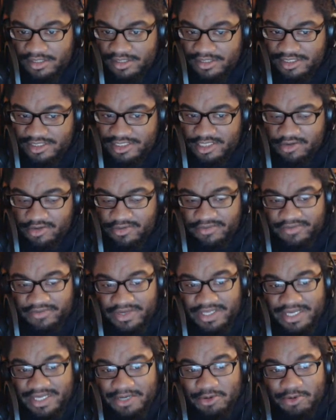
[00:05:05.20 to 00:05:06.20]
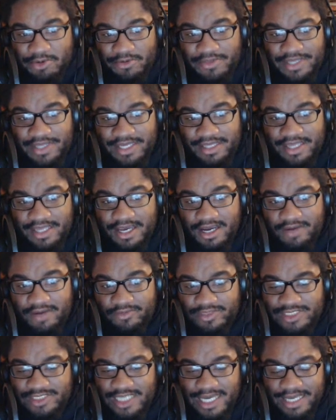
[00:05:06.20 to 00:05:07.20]
So the really cool thing there
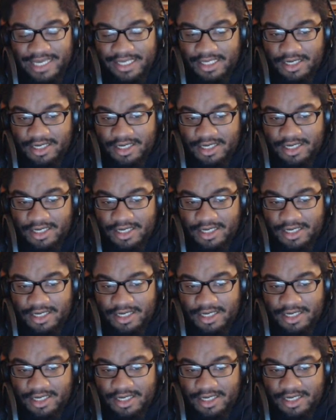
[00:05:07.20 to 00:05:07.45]
was that,